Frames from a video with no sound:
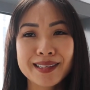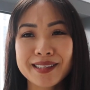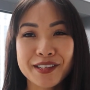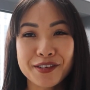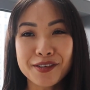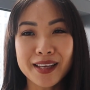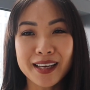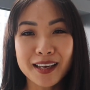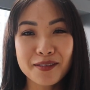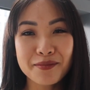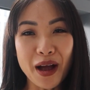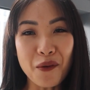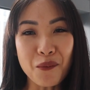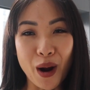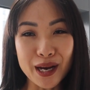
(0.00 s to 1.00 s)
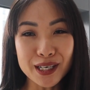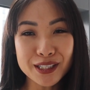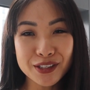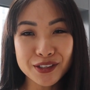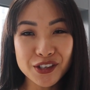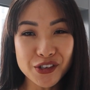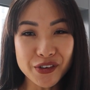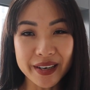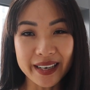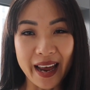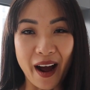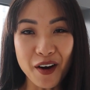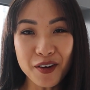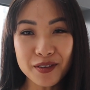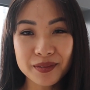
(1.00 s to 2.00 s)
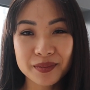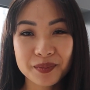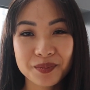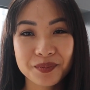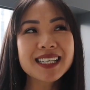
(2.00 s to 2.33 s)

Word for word: Still thinking about why you should join now?